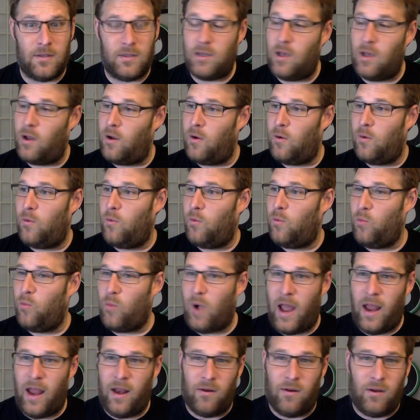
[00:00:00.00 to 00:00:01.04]
So
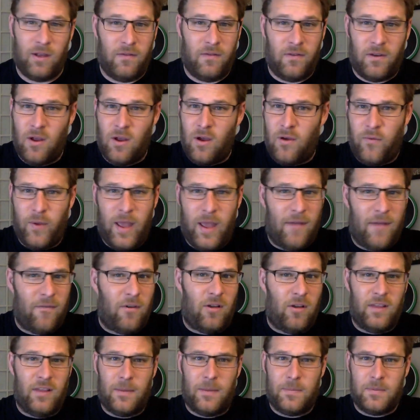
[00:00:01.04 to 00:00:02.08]
I don't even know if we have
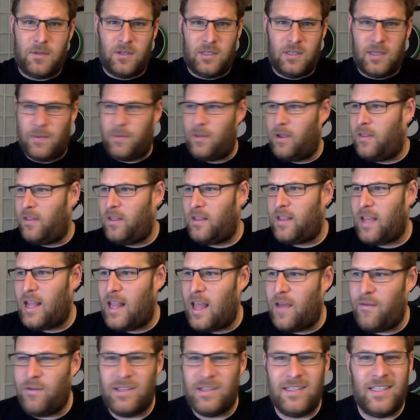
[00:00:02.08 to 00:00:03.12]
all the episodes up there. I think they
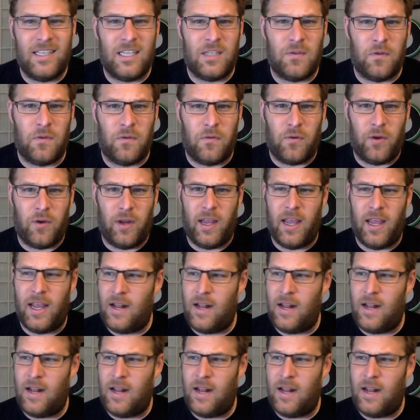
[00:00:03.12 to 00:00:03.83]
allow you 6 for free.